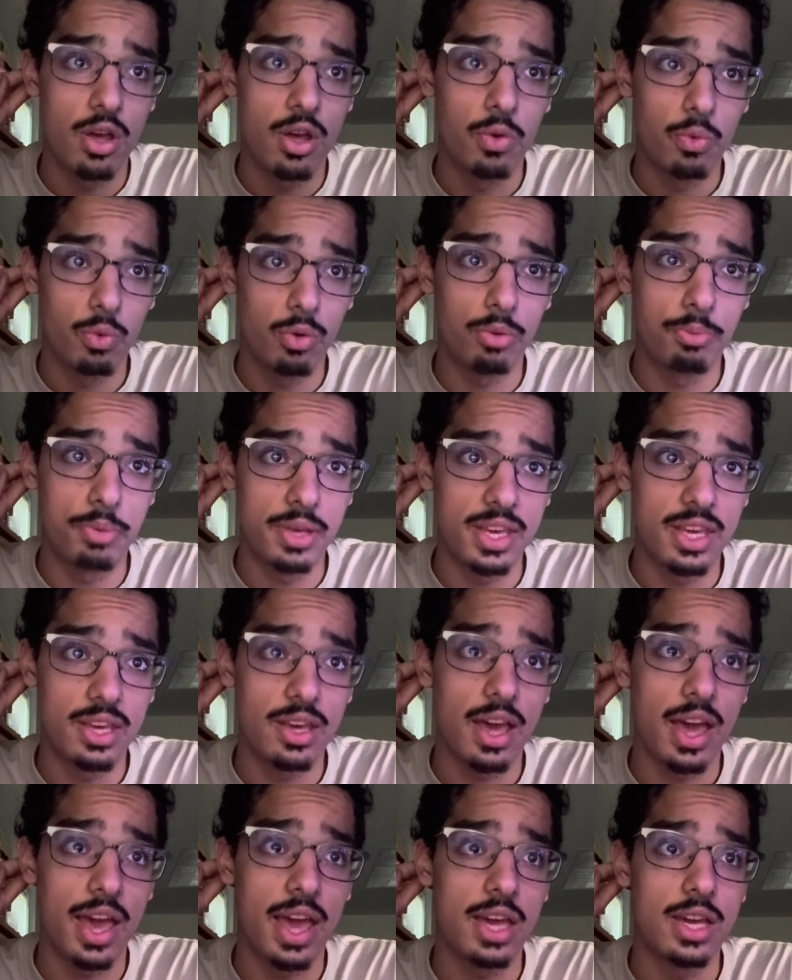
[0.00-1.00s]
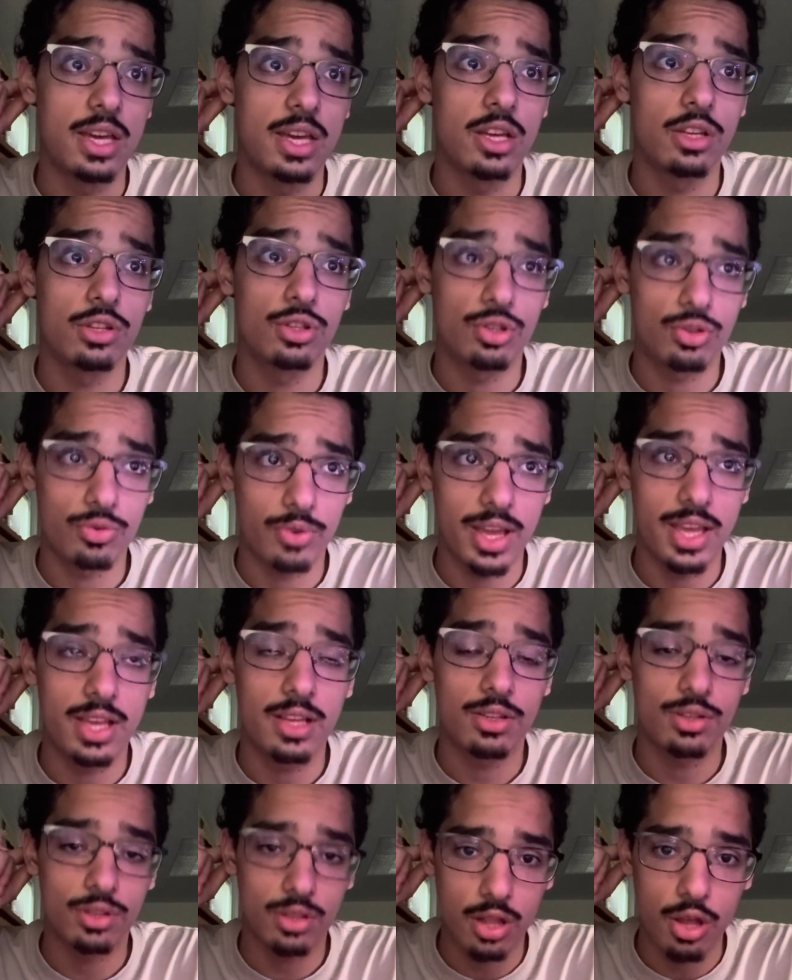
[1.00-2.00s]
will be a straight
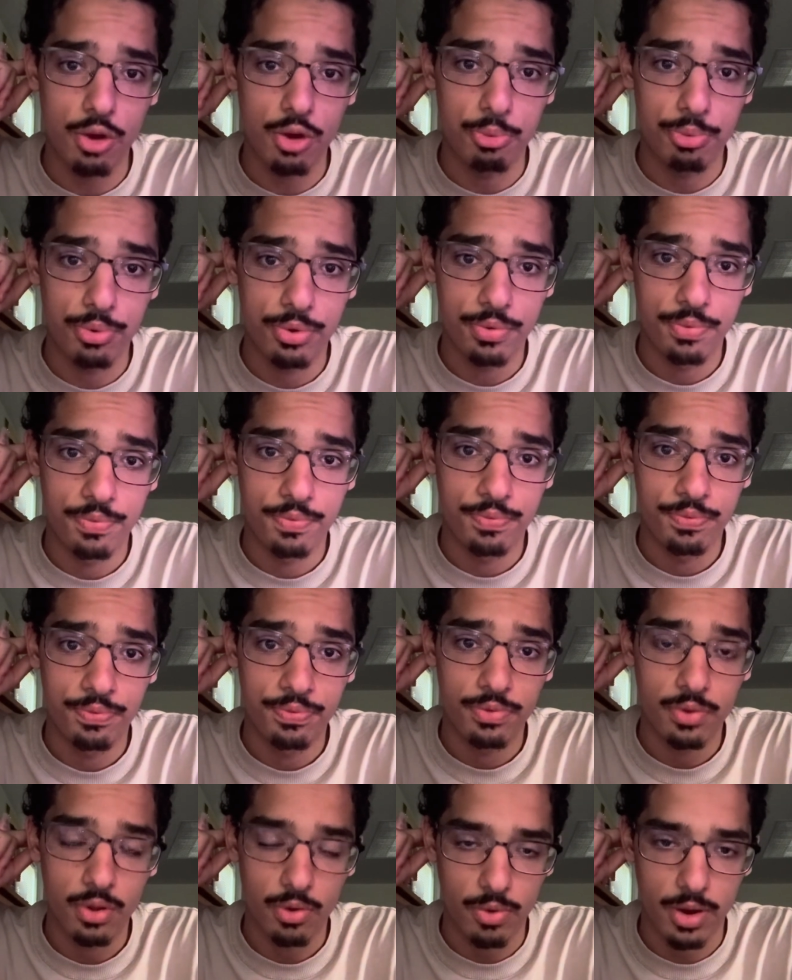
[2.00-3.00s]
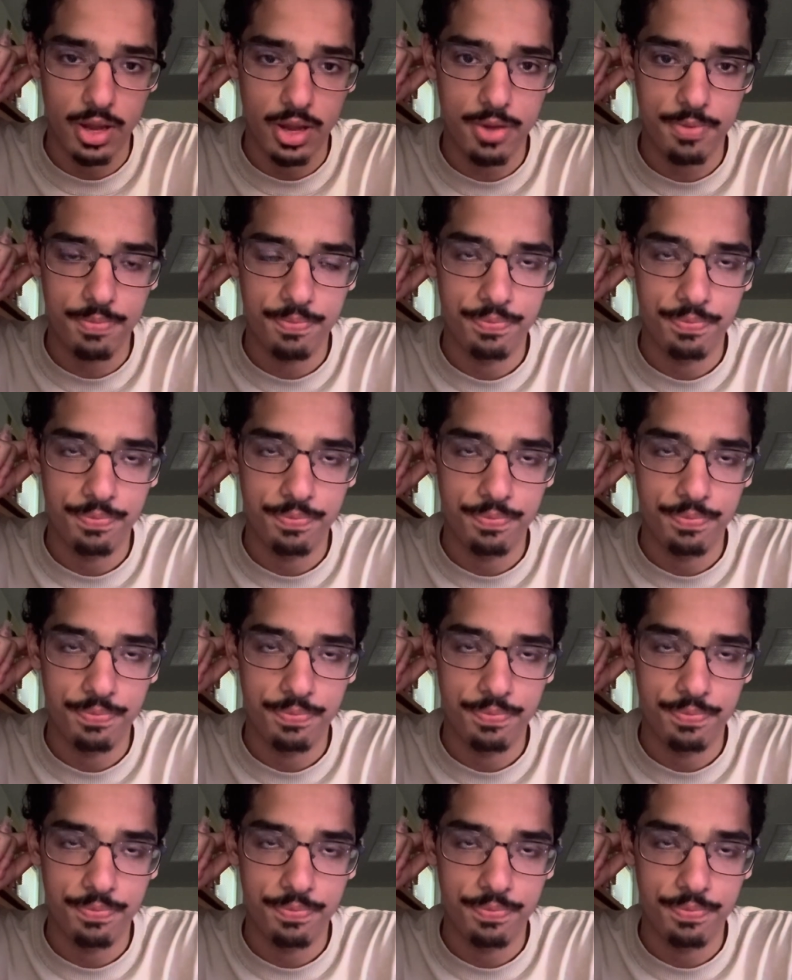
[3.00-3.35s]
slope, right?